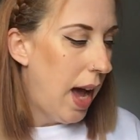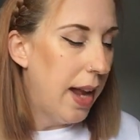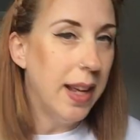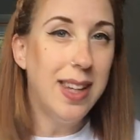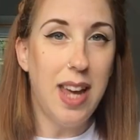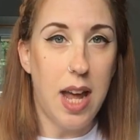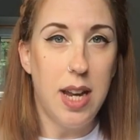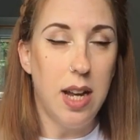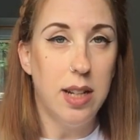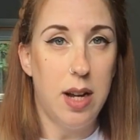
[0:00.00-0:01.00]
And again,
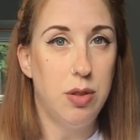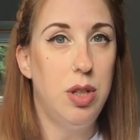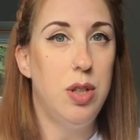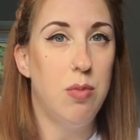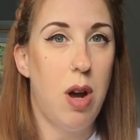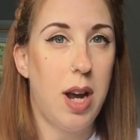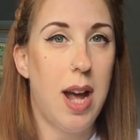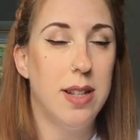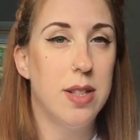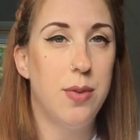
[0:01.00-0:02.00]
it allows you to work
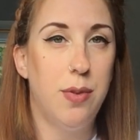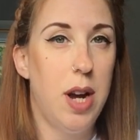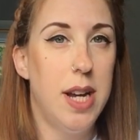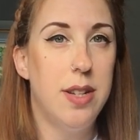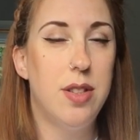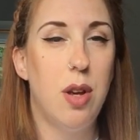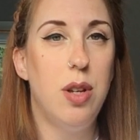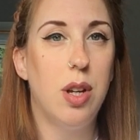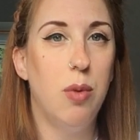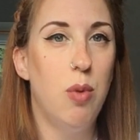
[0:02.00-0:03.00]
hands-free, so
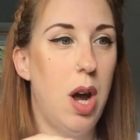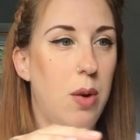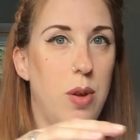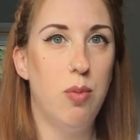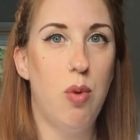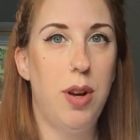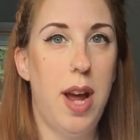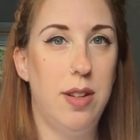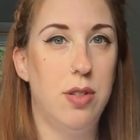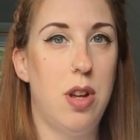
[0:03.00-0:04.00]
you can work with one
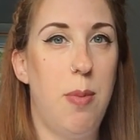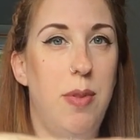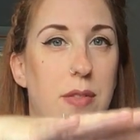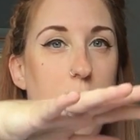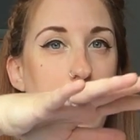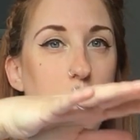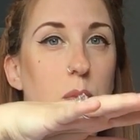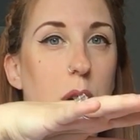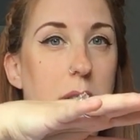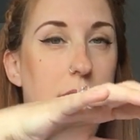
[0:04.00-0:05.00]
hand on top of the frame and
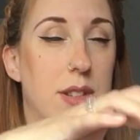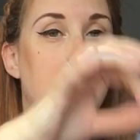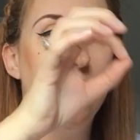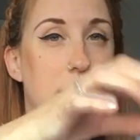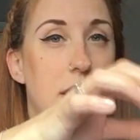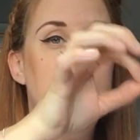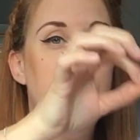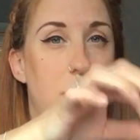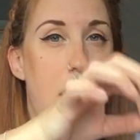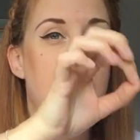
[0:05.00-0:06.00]
one hand underneath the
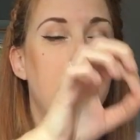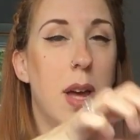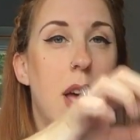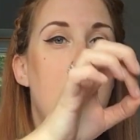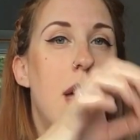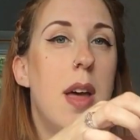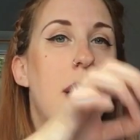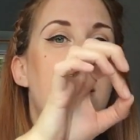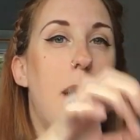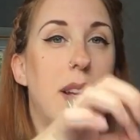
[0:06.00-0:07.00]
frame,
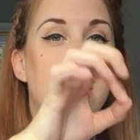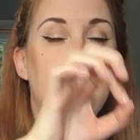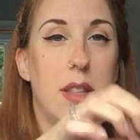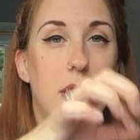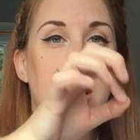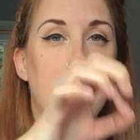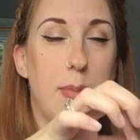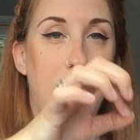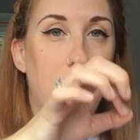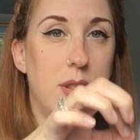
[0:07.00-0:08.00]
passing the needle
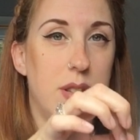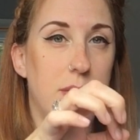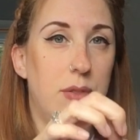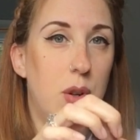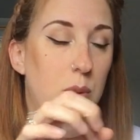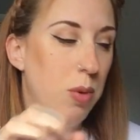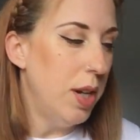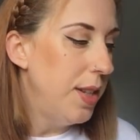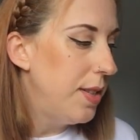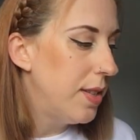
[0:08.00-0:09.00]
backwards and
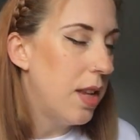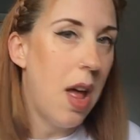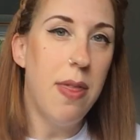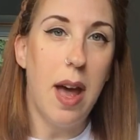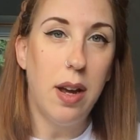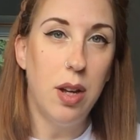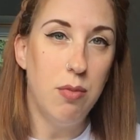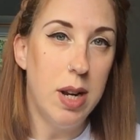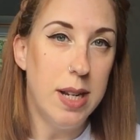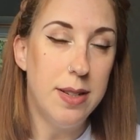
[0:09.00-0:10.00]
forwards, and that can
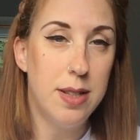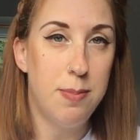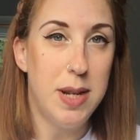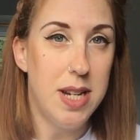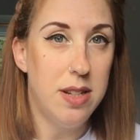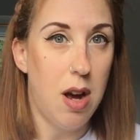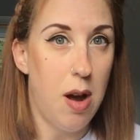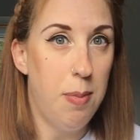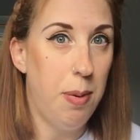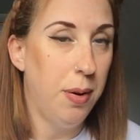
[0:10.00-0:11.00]
really speed
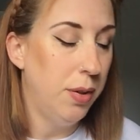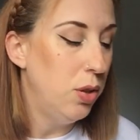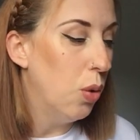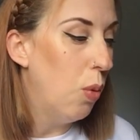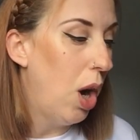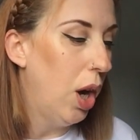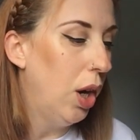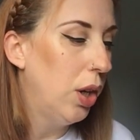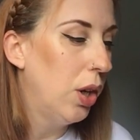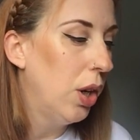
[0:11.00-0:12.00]
up your
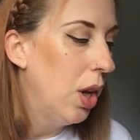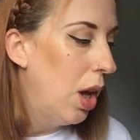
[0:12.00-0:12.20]
work.